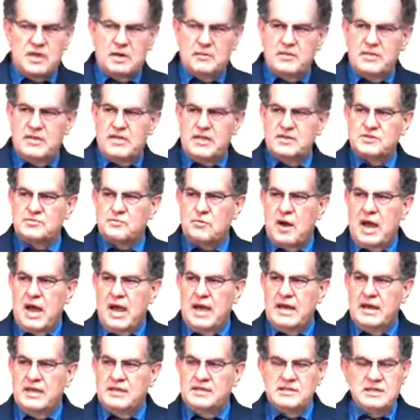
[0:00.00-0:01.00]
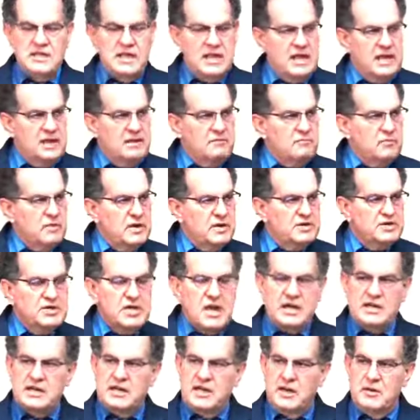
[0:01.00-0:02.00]
some of these writings, they
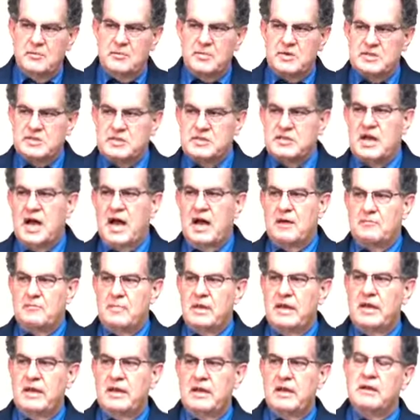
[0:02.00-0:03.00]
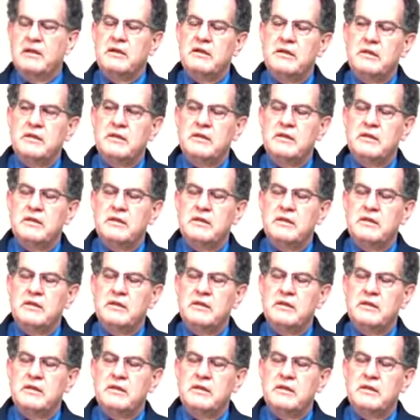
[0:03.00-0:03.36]
rejected them as not being